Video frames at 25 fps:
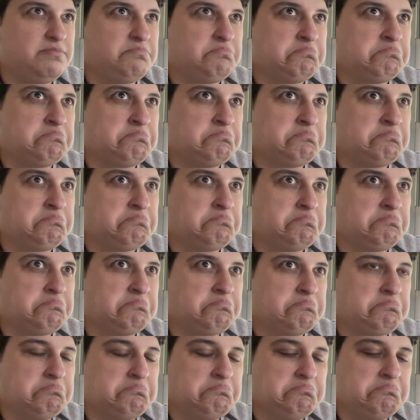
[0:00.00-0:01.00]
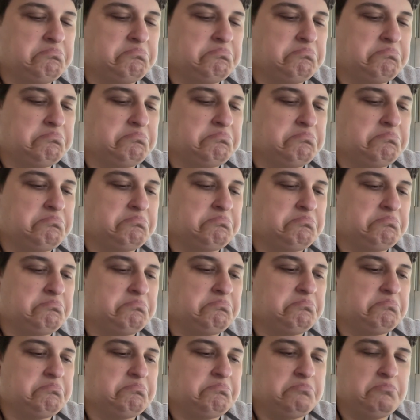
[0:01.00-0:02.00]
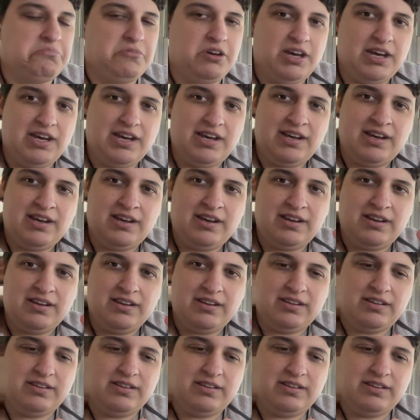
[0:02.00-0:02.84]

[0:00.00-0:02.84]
(silence)